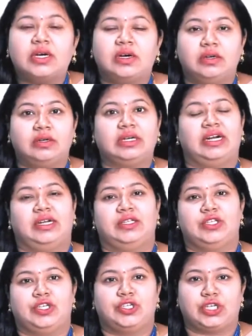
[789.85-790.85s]

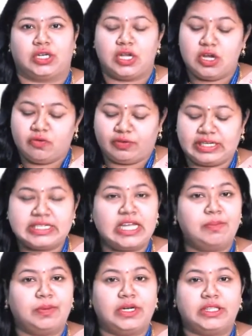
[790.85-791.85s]
condensation. For example,
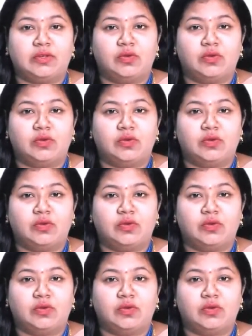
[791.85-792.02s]
in the